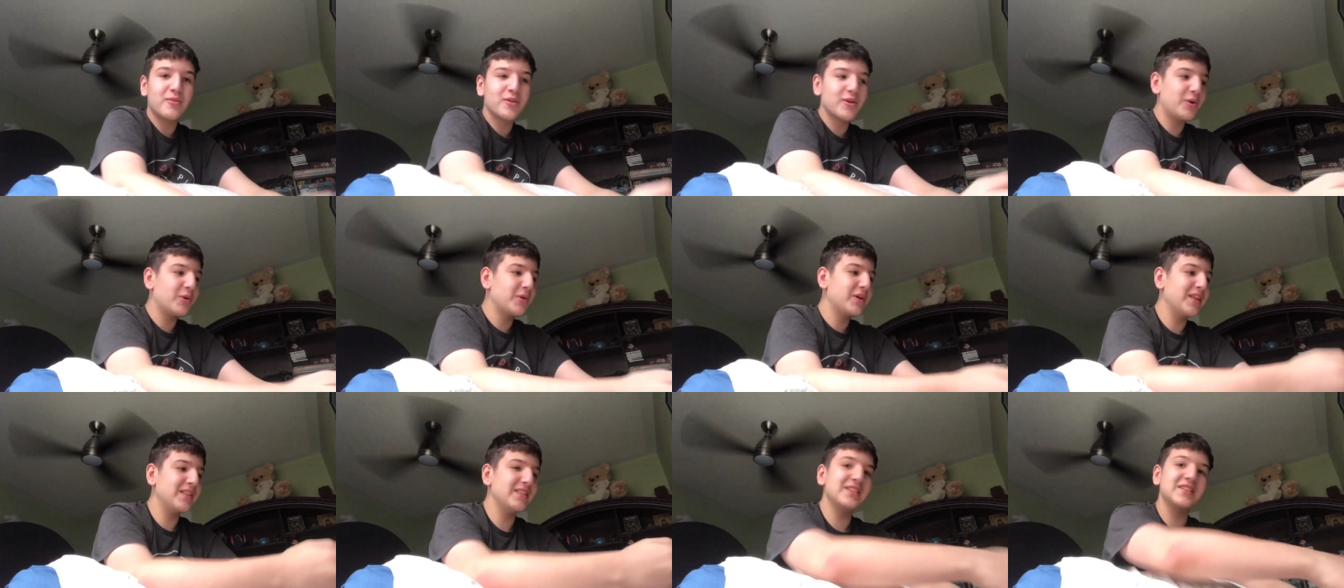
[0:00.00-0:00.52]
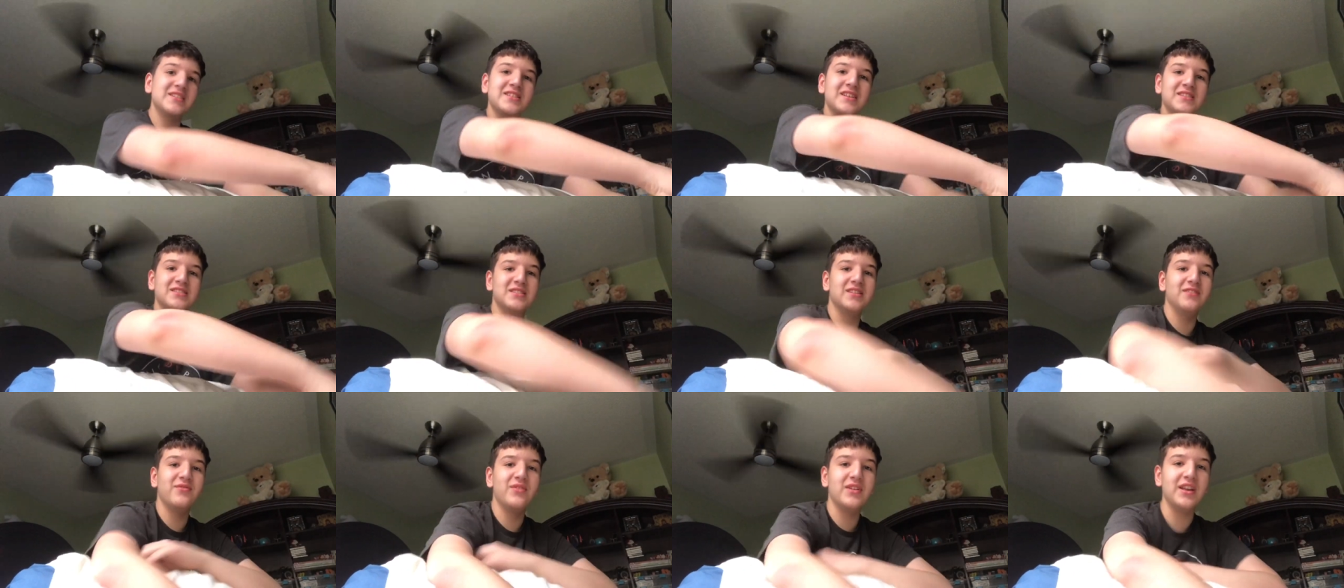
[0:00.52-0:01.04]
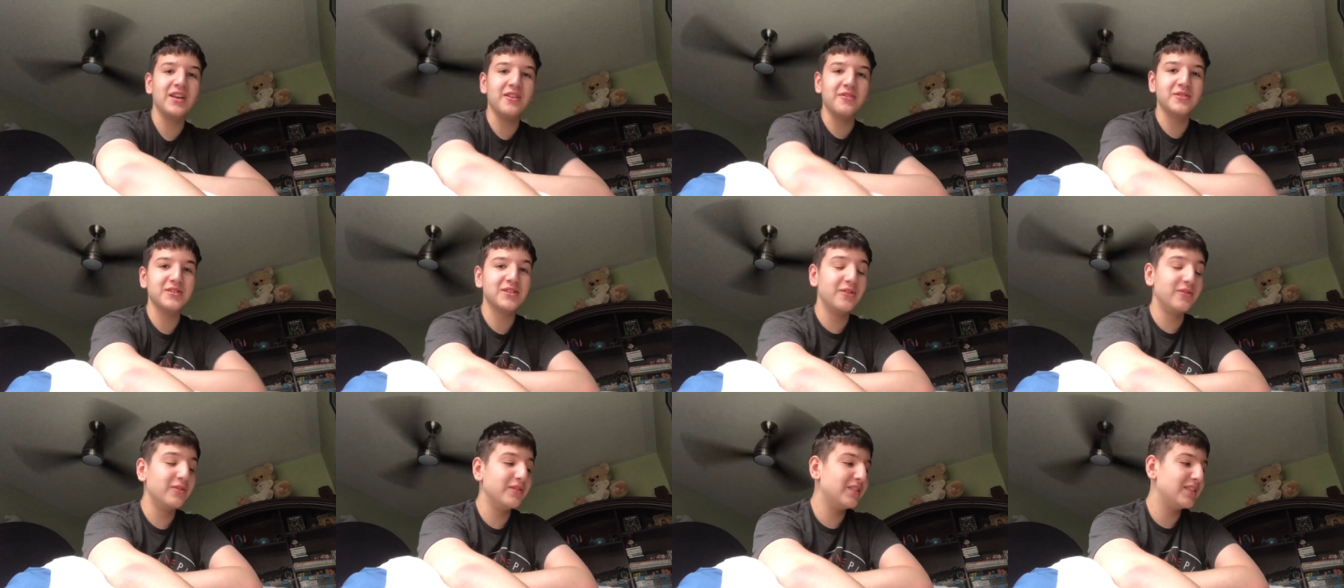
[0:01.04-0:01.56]
recording this as the video
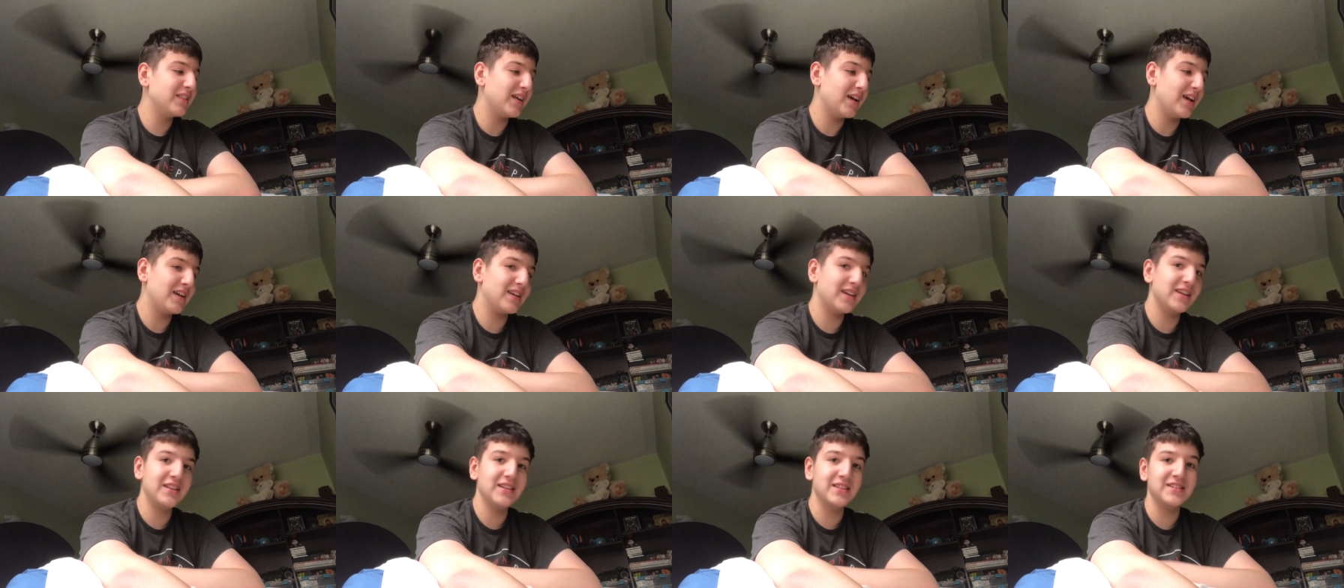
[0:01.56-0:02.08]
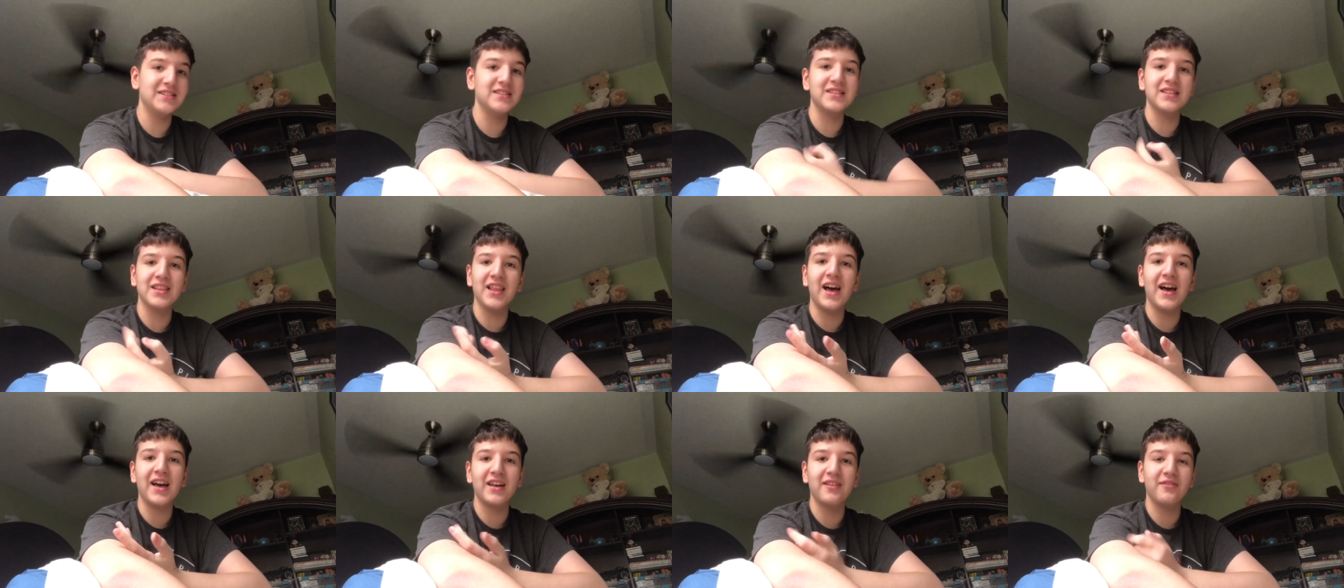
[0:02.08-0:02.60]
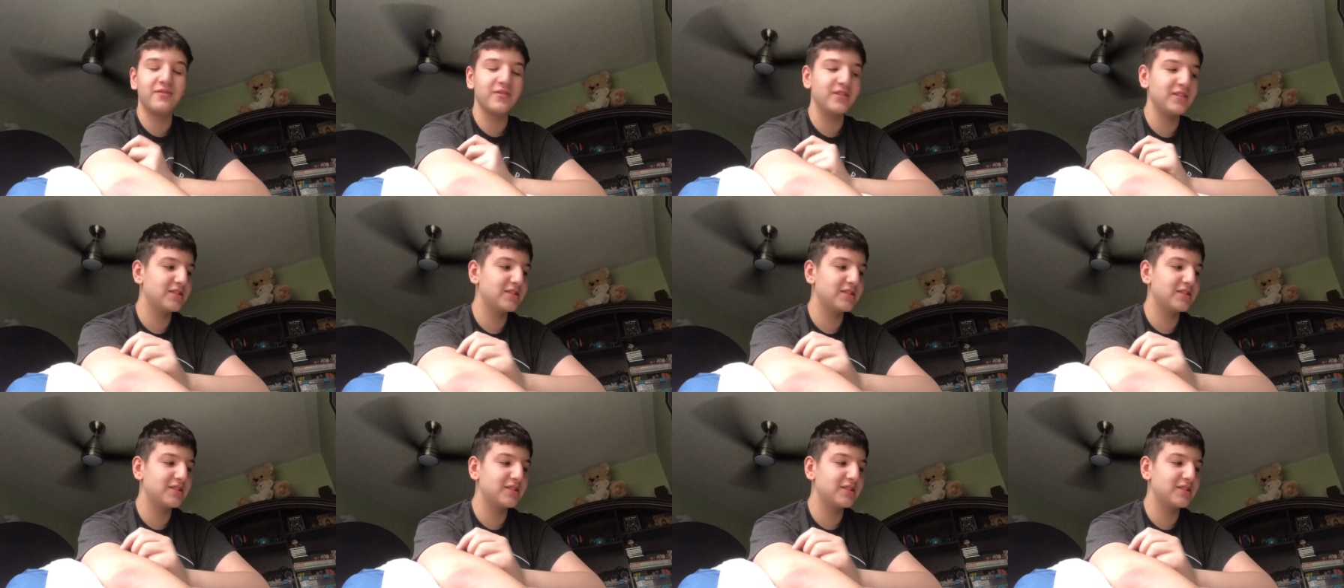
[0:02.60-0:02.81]
is going, is live.